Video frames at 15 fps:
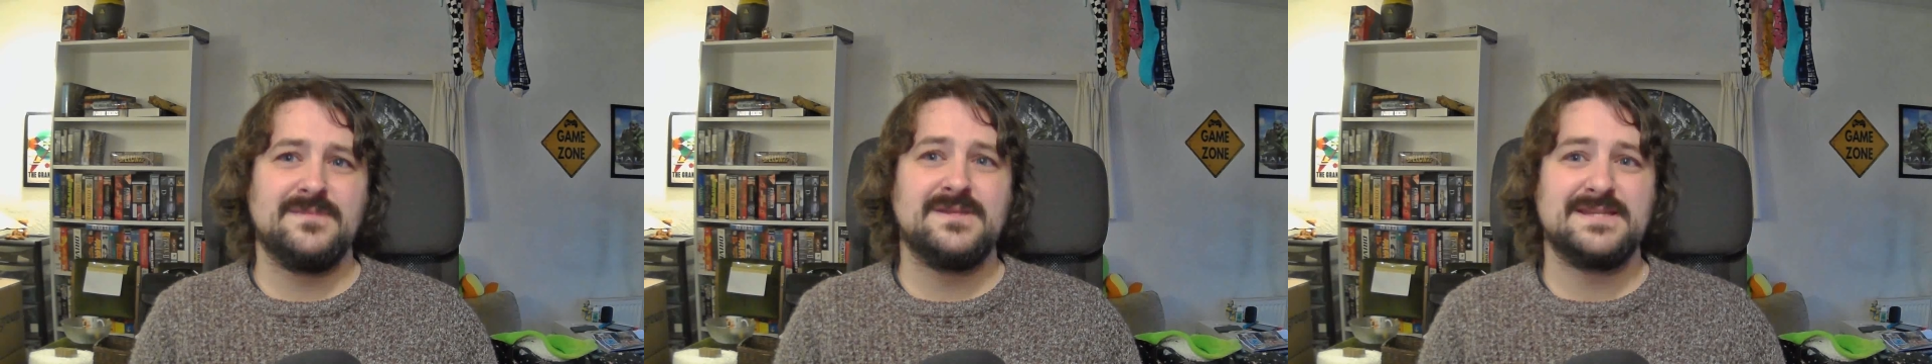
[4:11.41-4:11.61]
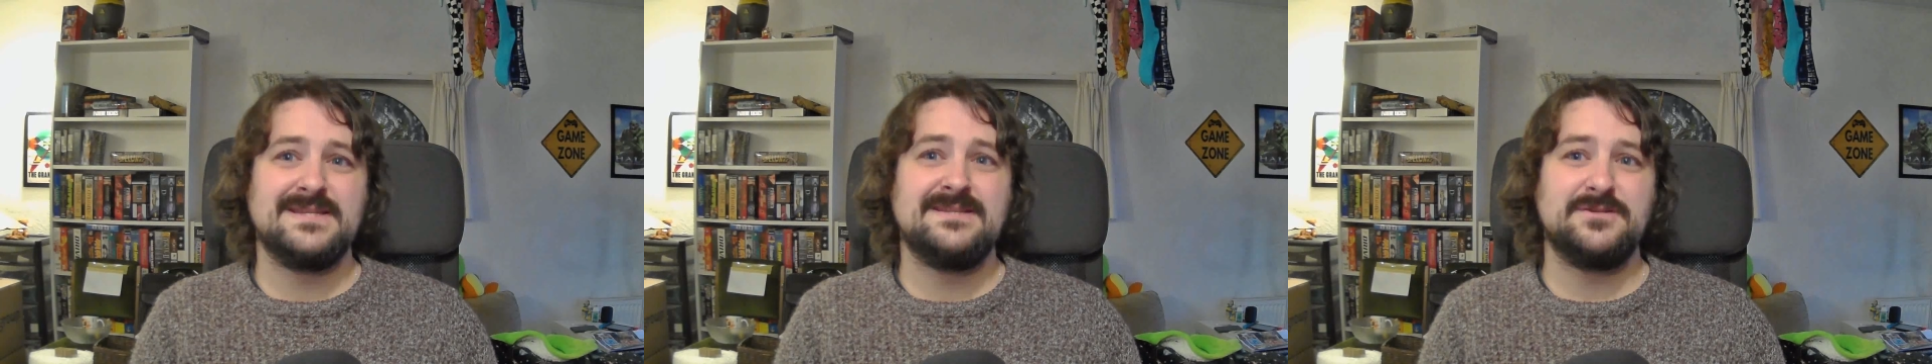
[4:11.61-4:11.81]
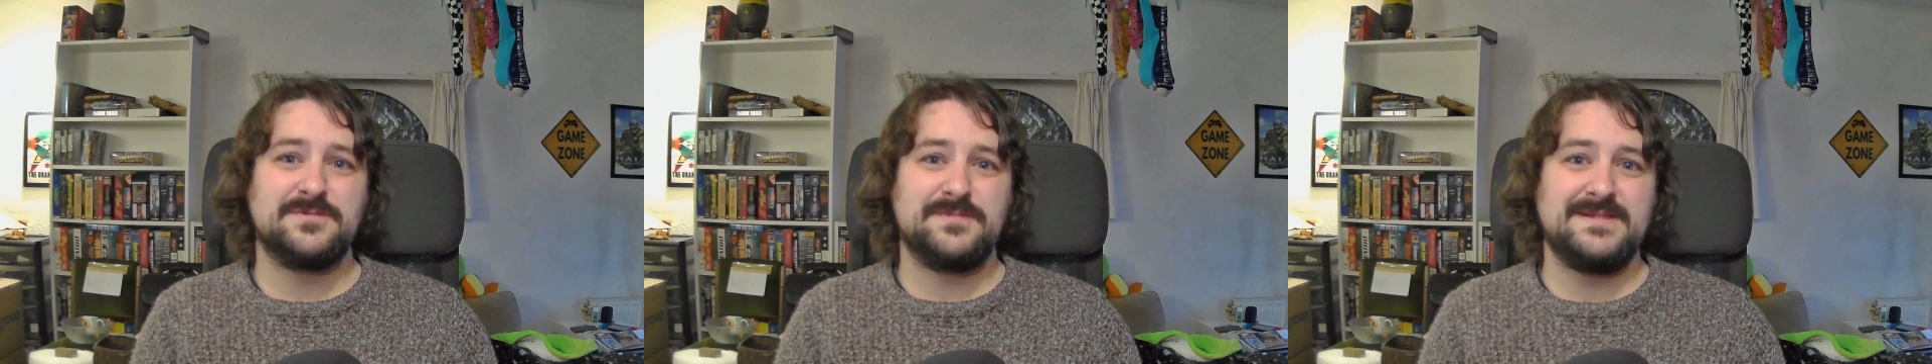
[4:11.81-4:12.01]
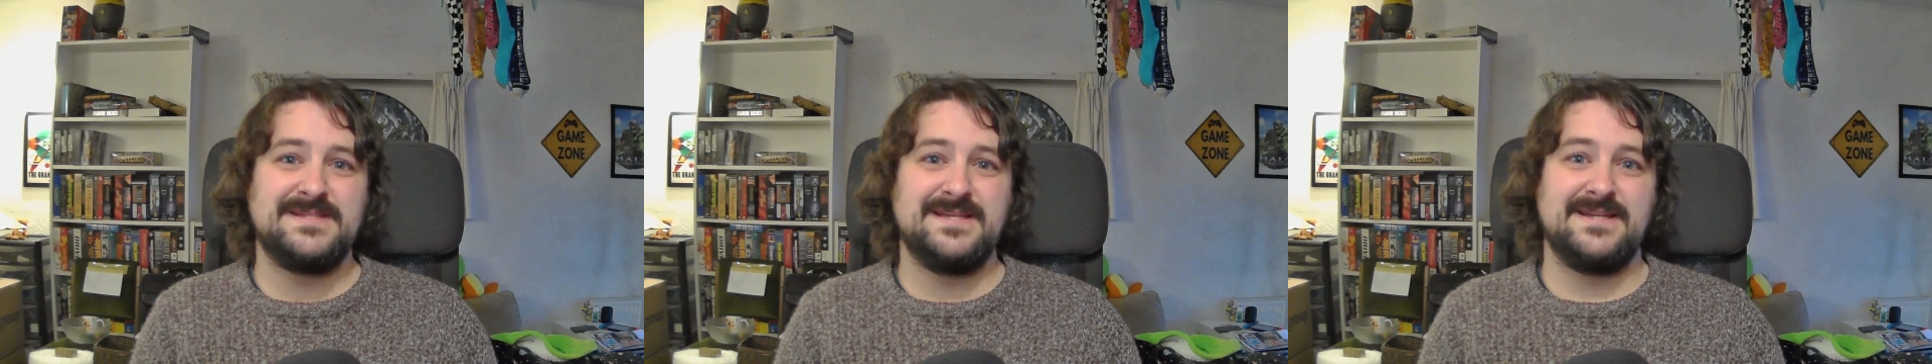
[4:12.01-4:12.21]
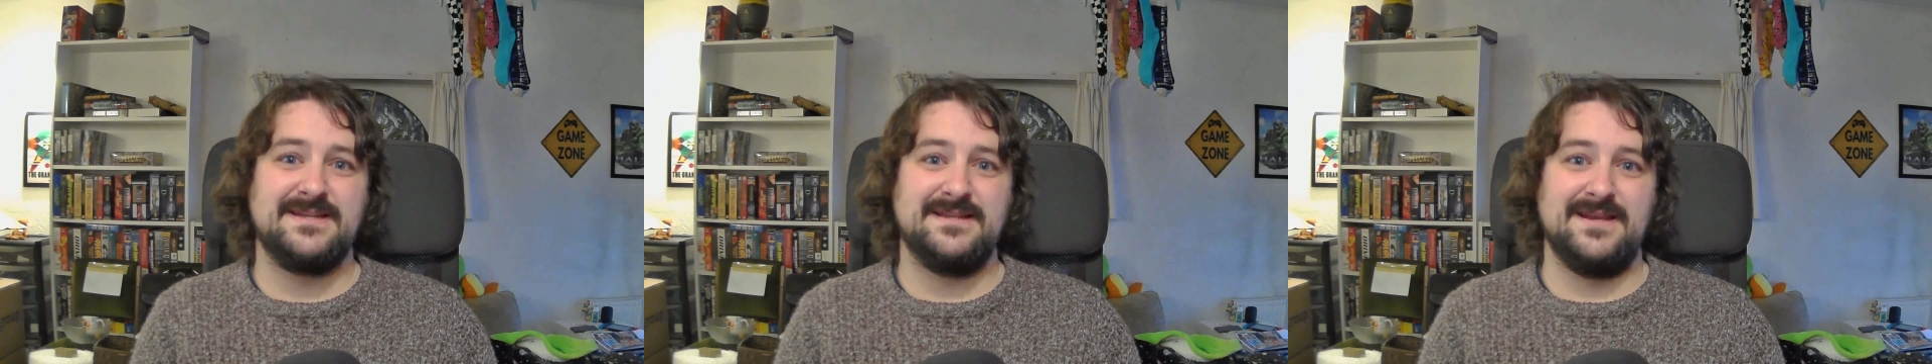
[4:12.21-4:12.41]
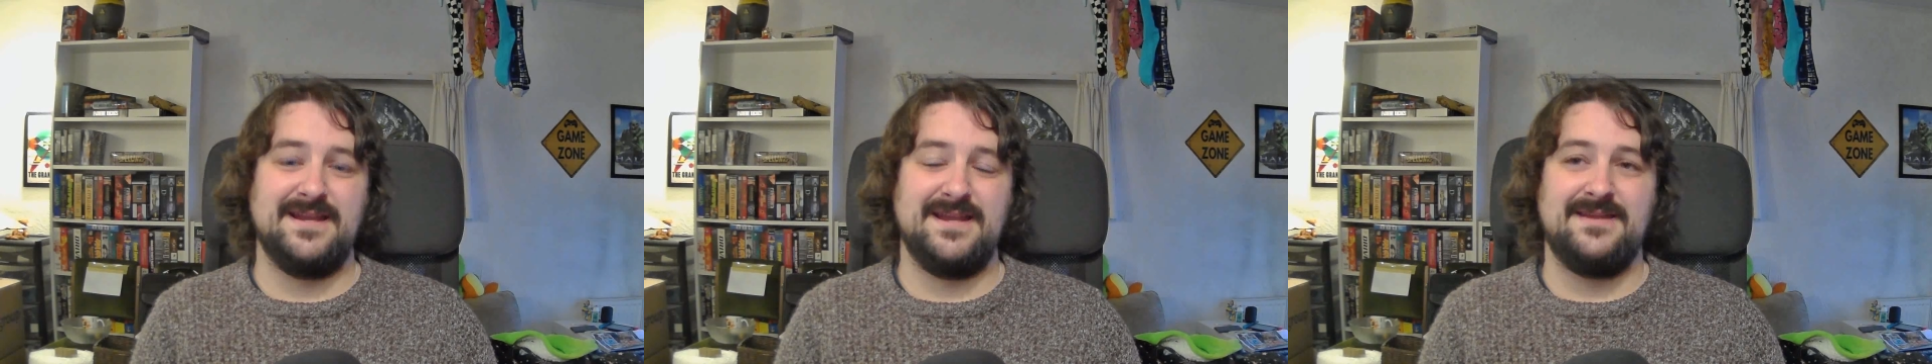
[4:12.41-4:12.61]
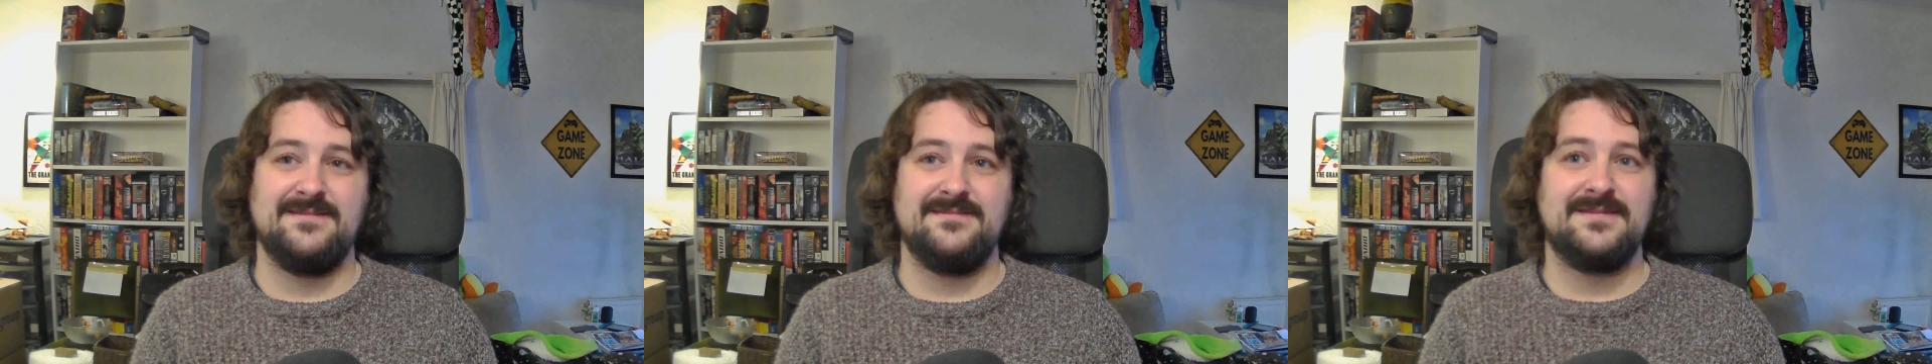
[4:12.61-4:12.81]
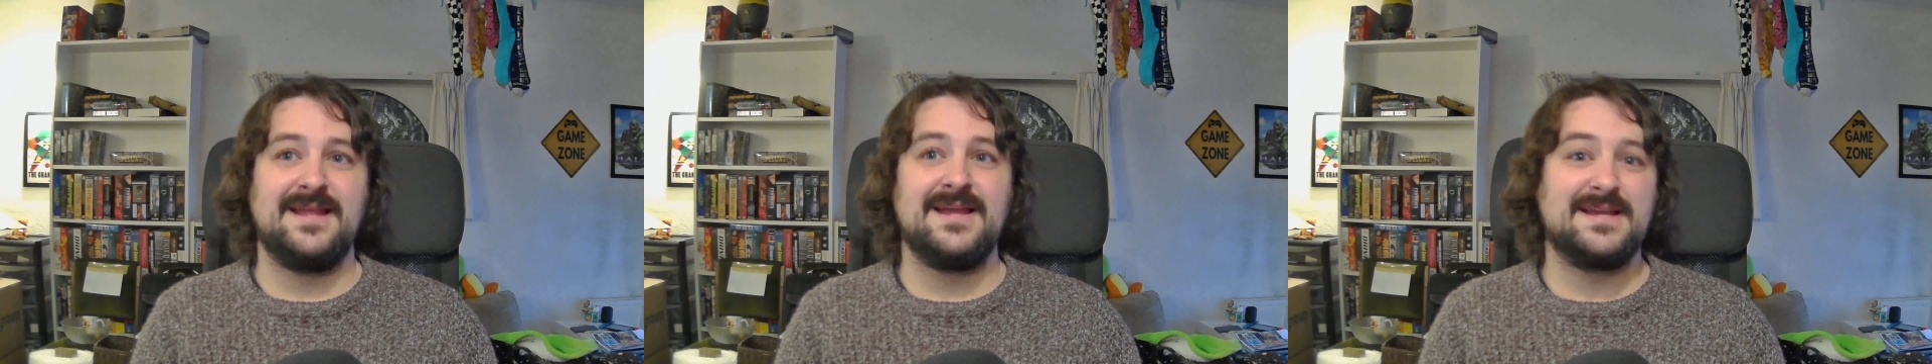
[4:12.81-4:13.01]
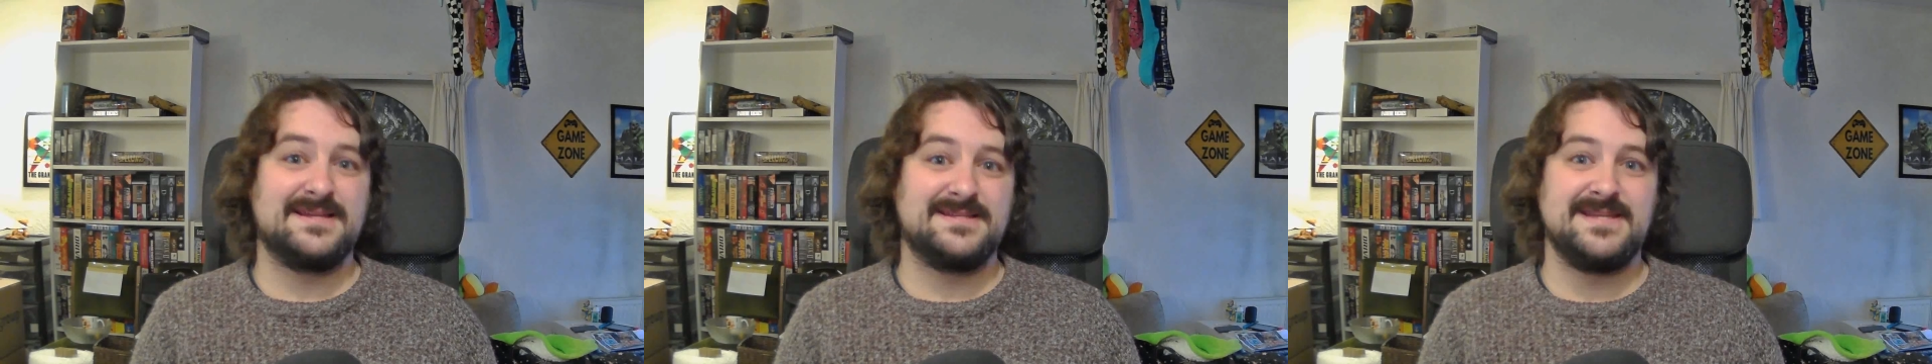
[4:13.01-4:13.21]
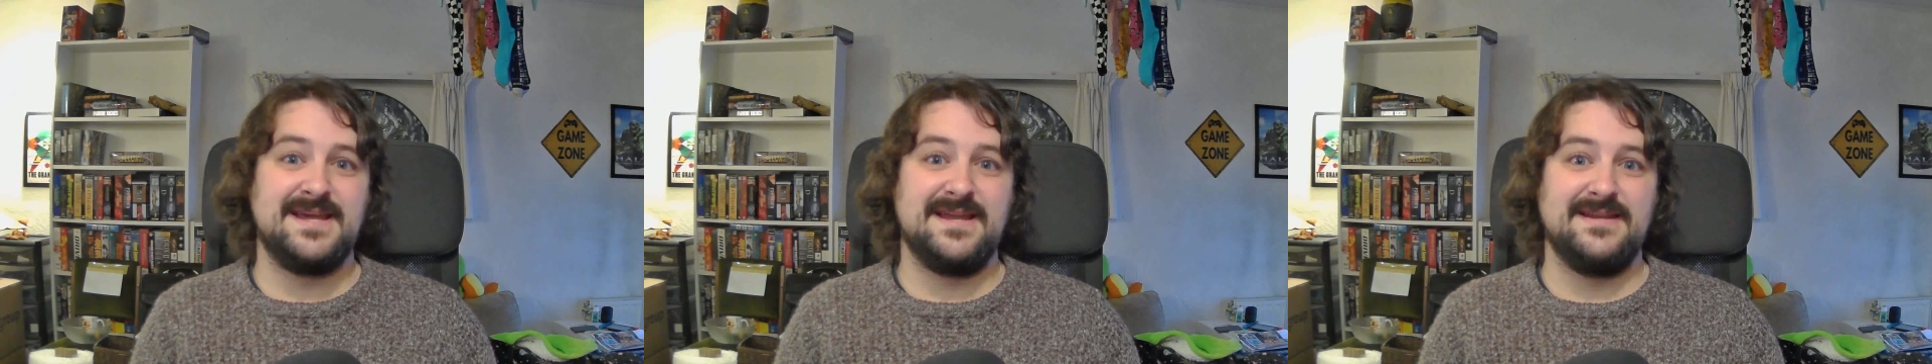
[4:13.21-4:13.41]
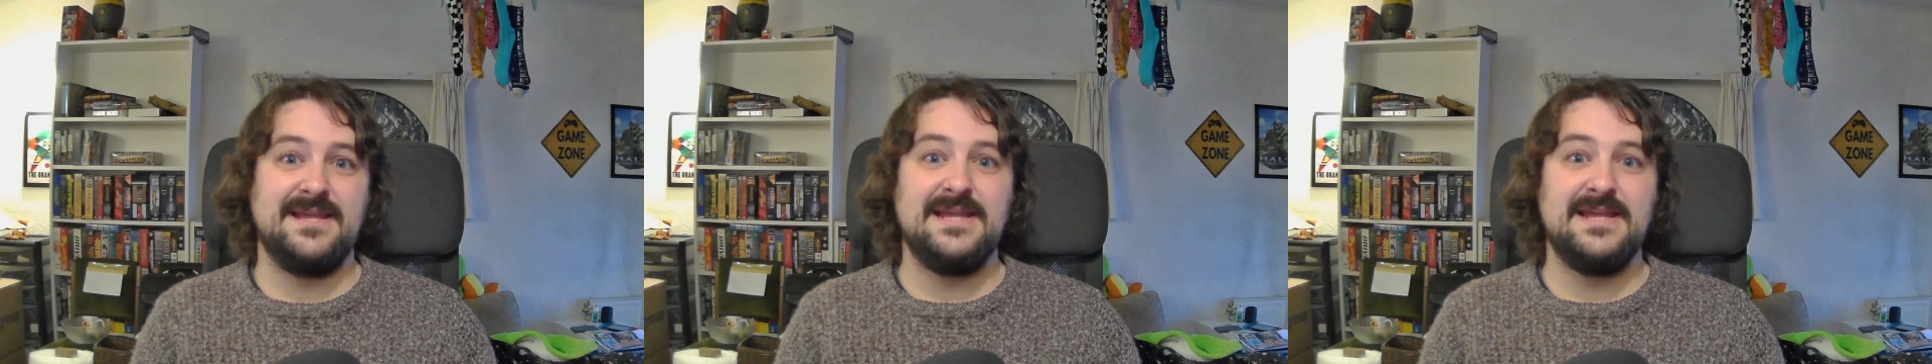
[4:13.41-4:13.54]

Signals particularly. Like I said,